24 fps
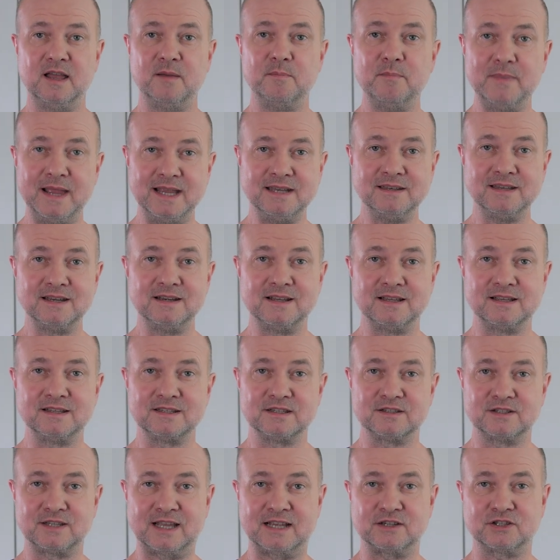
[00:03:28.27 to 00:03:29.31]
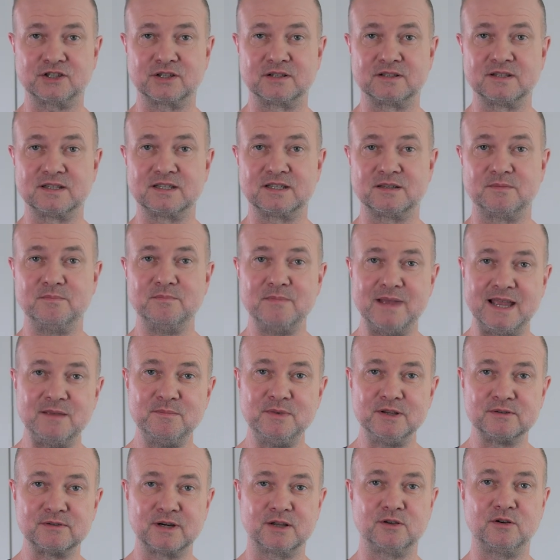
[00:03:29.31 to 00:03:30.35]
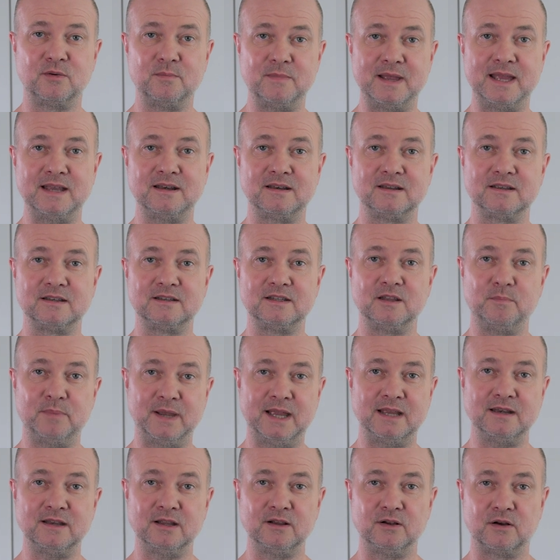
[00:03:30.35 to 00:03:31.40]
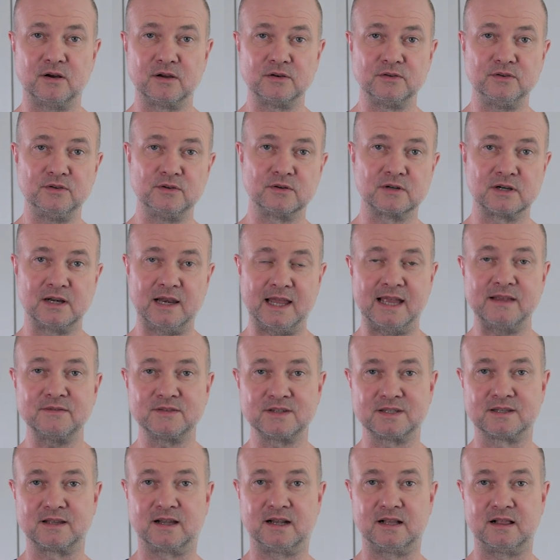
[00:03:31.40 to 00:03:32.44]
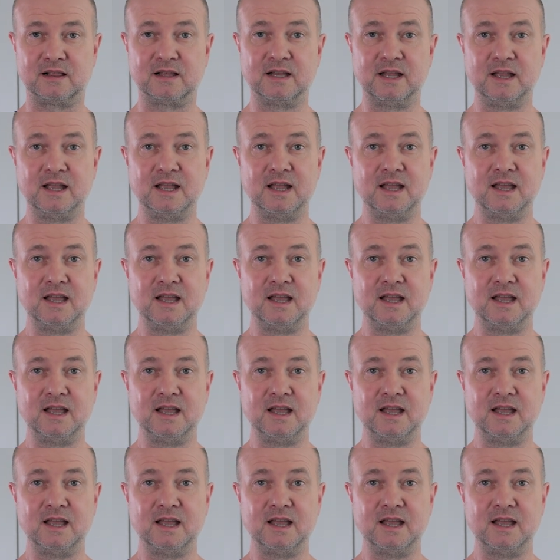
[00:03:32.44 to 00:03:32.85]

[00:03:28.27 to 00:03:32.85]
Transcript: Maintenance sessions may be recommended depending on your lifestyle.